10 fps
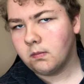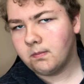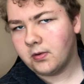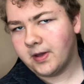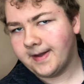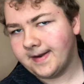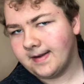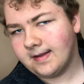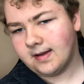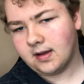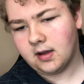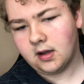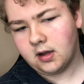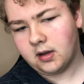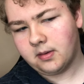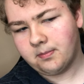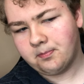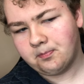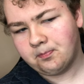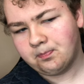but
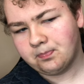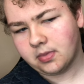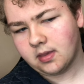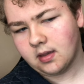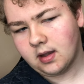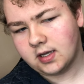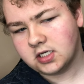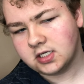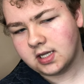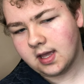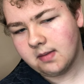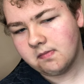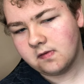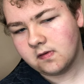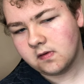um I just kept